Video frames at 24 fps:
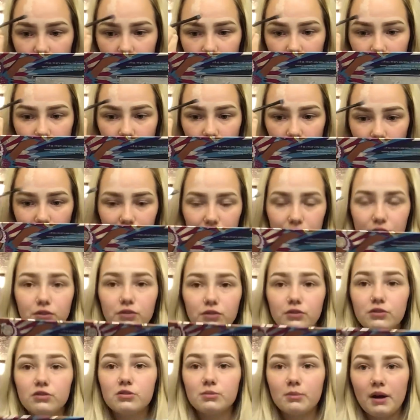You know, I
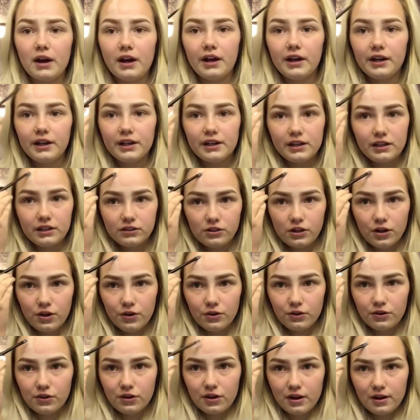use my
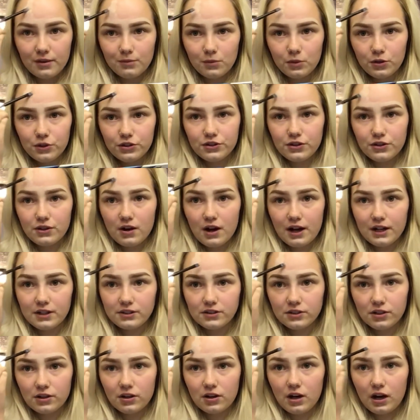toner and
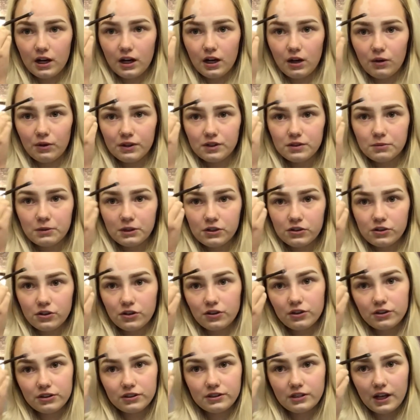moisturizer. I always make
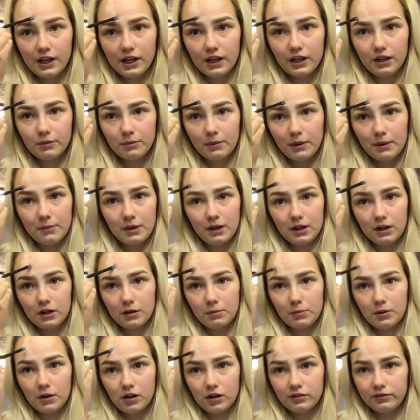sure to take my
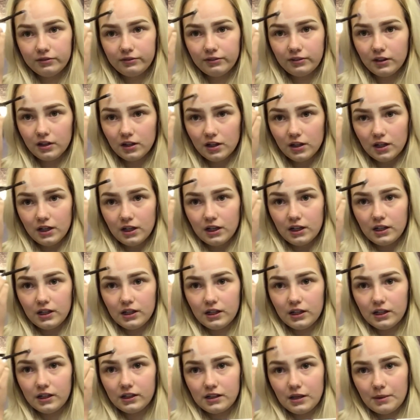makeup off
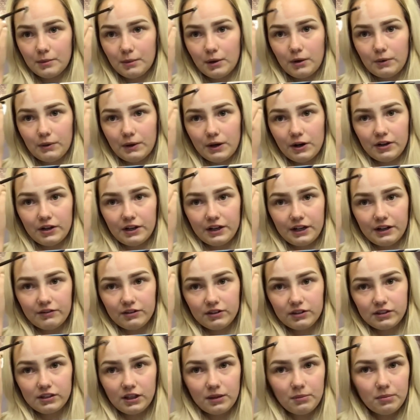anytime I wear it. I
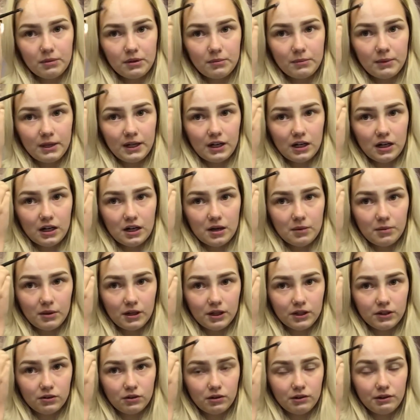never sleep in makeup. I
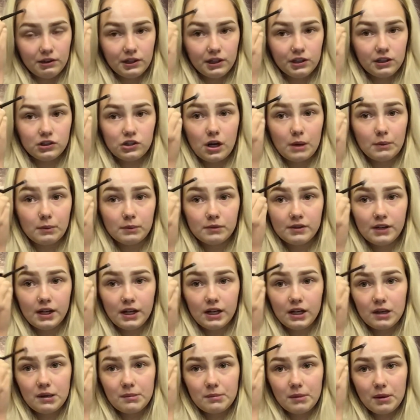do a really good job of
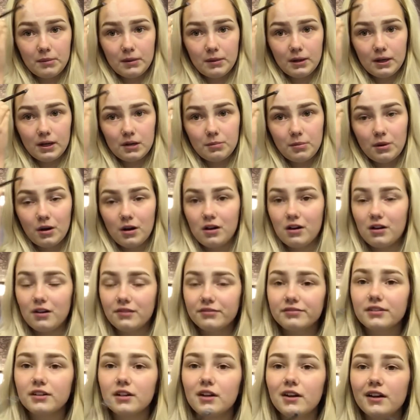taking my makeup off.
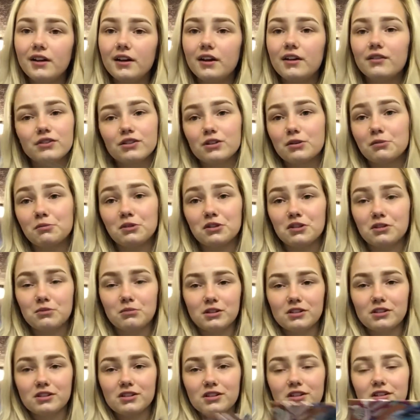And for some reason
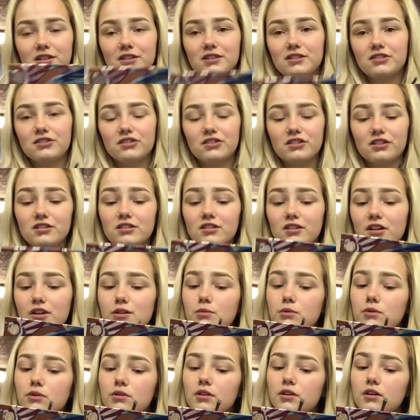my skin just doesn't
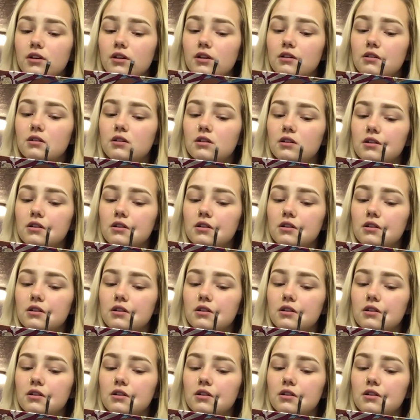like me right now.